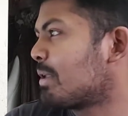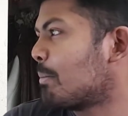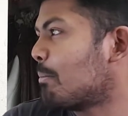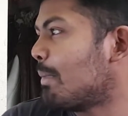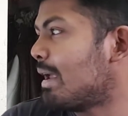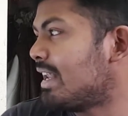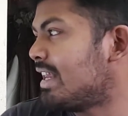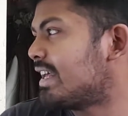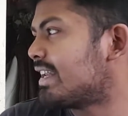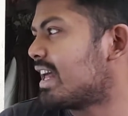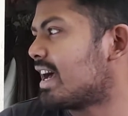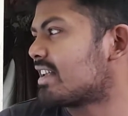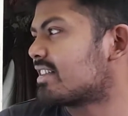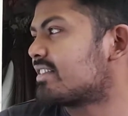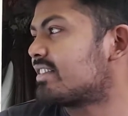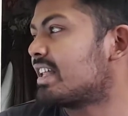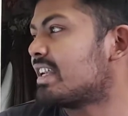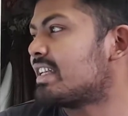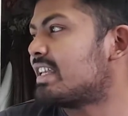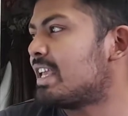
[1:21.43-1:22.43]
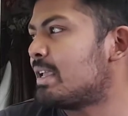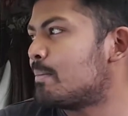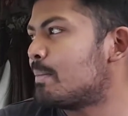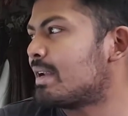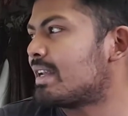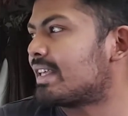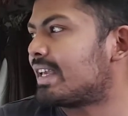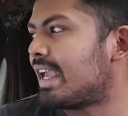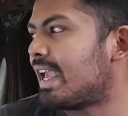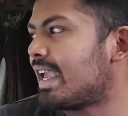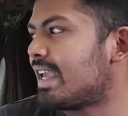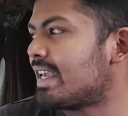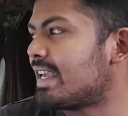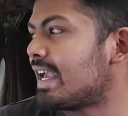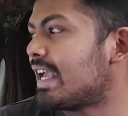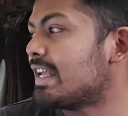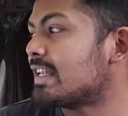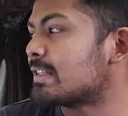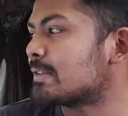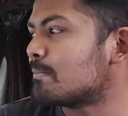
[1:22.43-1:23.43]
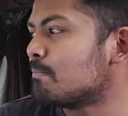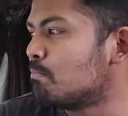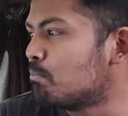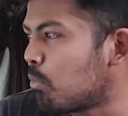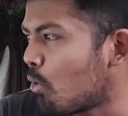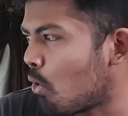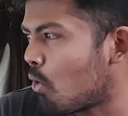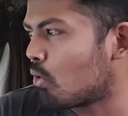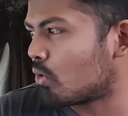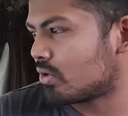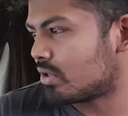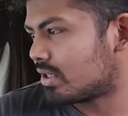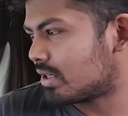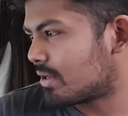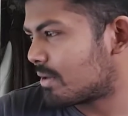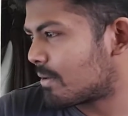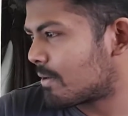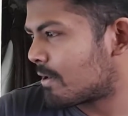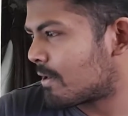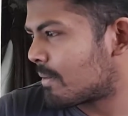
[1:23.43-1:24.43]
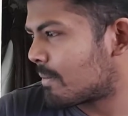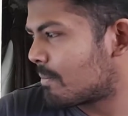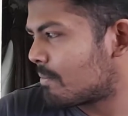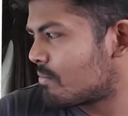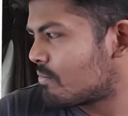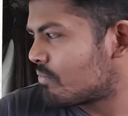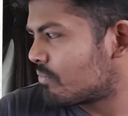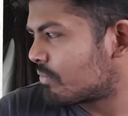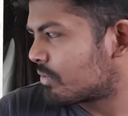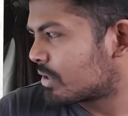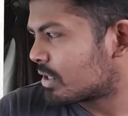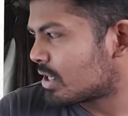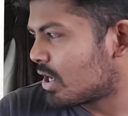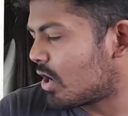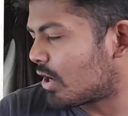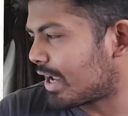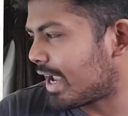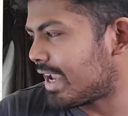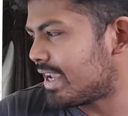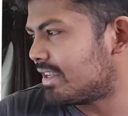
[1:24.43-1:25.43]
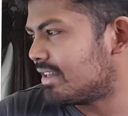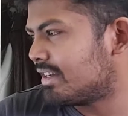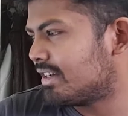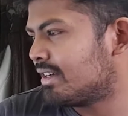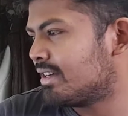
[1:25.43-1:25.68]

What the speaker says: Meliodas, the demon king, is born. Okay.